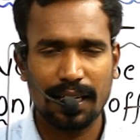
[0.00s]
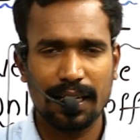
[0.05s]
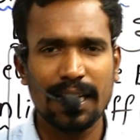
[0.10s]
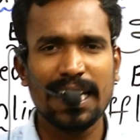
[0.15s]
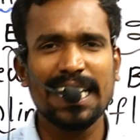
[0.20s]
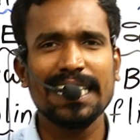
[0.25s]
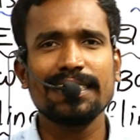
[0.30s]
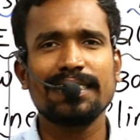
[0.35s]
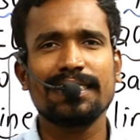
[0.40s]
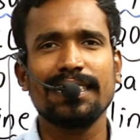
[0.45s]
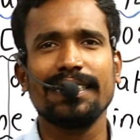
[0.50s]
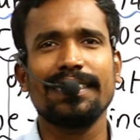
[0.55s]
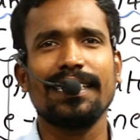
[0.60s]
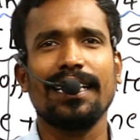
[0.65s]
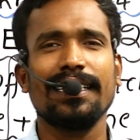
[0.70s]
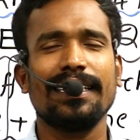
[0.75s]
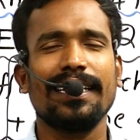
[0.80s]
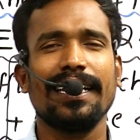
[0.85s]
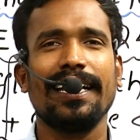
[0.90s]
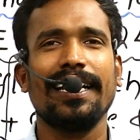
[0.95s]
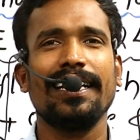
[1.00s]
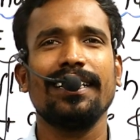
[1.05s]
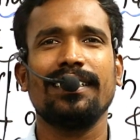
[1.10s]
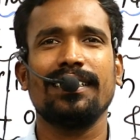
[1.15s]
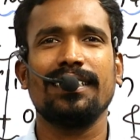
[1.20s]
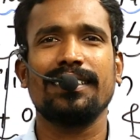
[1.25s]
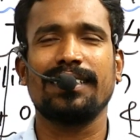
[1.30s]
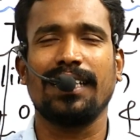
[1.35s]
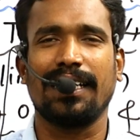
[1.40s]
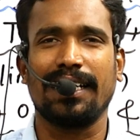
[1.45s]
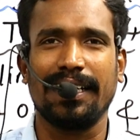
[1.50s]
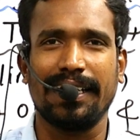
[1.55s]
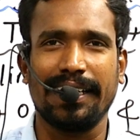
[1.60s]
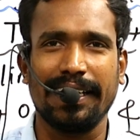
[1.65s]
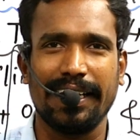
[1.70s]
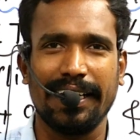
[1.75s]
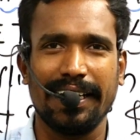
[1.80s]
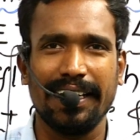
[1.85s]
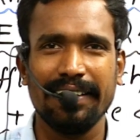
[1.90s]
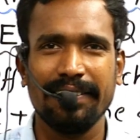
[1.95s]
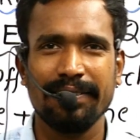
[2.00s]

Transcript: Ecet ante enti sir ante